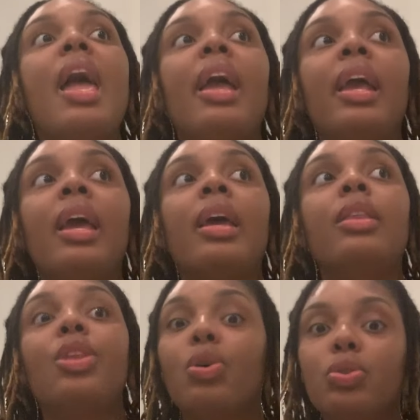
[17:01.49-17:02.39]

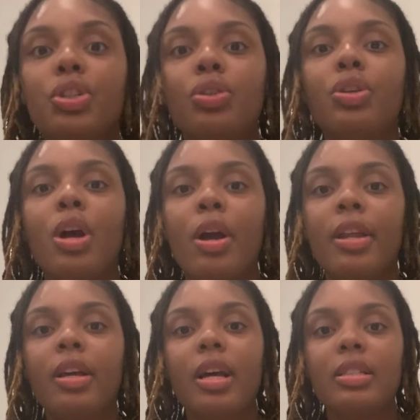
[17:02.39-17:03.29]
And those children are in
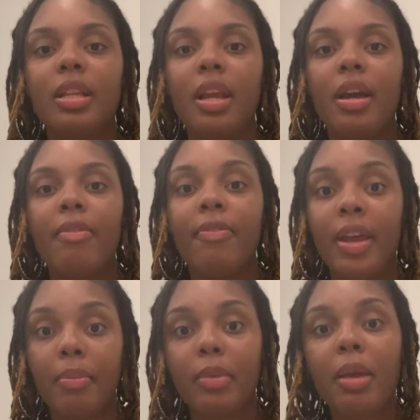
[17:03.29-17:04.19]
the custody of
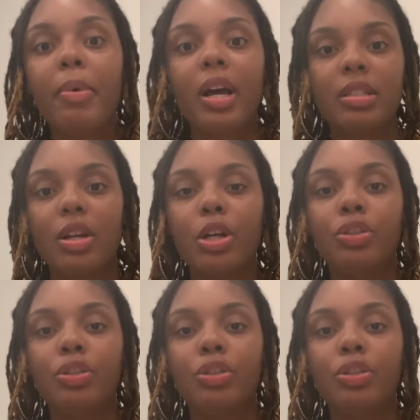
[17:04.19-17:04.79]
family because of her